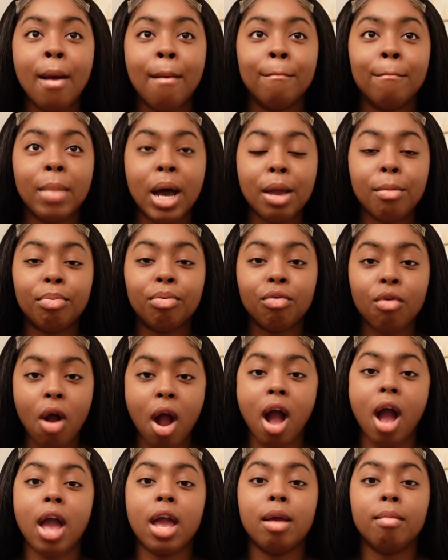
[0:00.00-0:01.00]
my
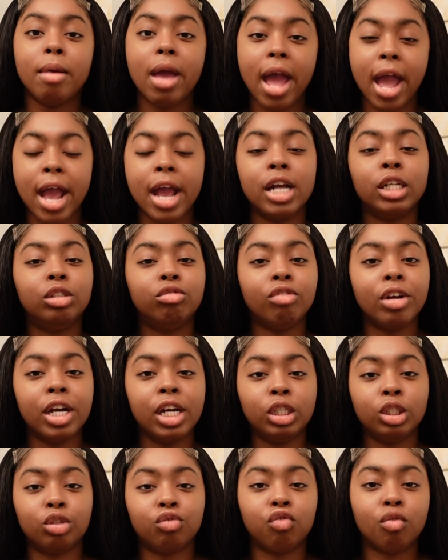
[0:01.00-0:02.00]
prime age
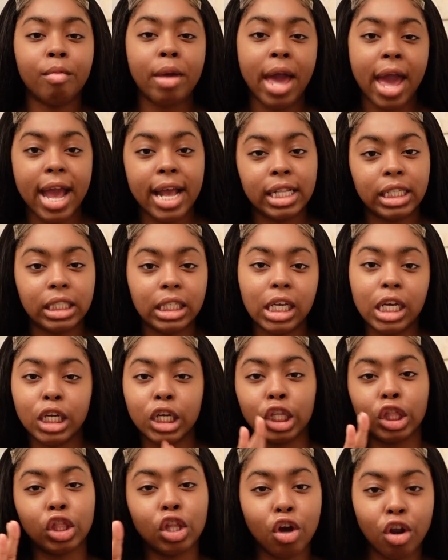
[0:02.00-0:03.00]
range from 18
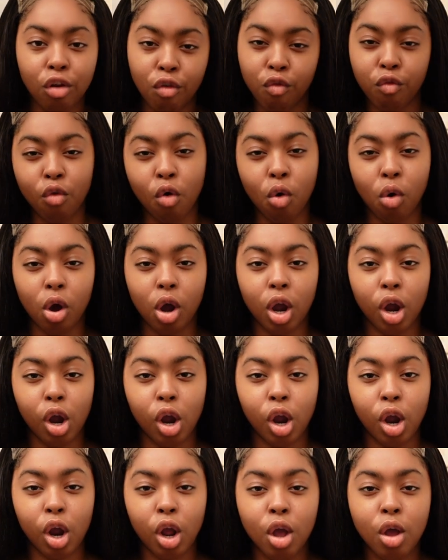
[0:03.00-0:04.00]
to 34.
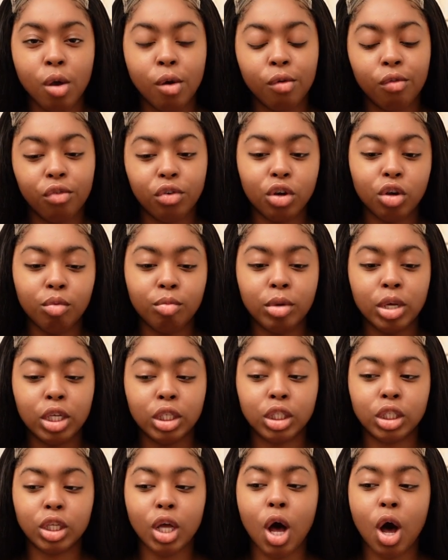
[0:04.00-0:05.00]
Feel me?
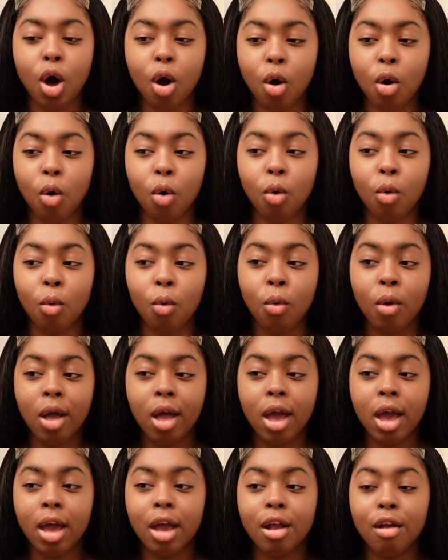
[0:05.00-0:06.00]
So
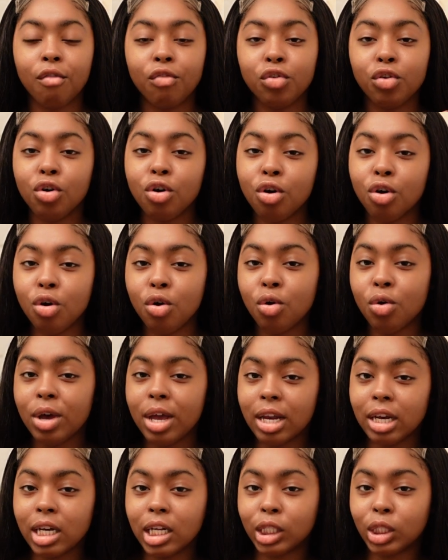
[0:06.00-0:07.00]
if you
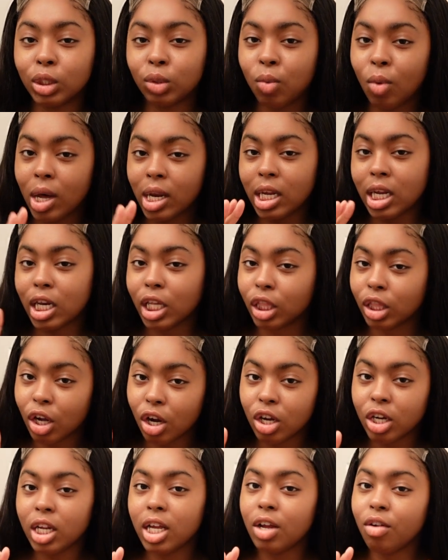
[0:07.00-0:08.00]
in the 20 to
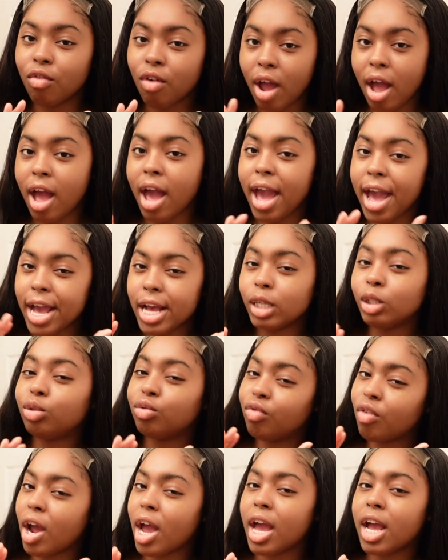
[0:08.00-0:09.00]
30 age
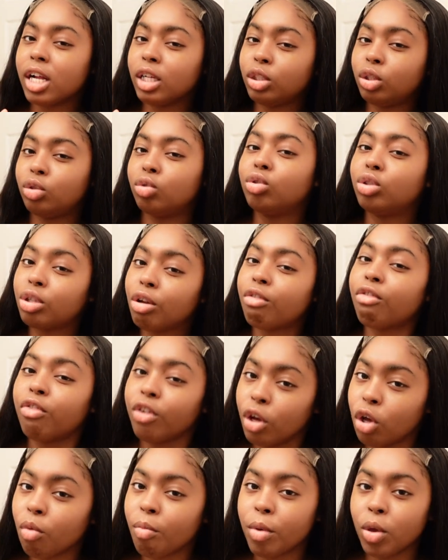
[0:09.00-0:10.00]
range, you should
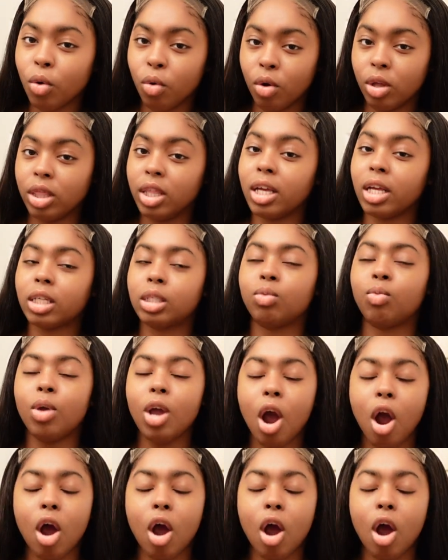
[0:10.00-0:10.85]
feel me on this. We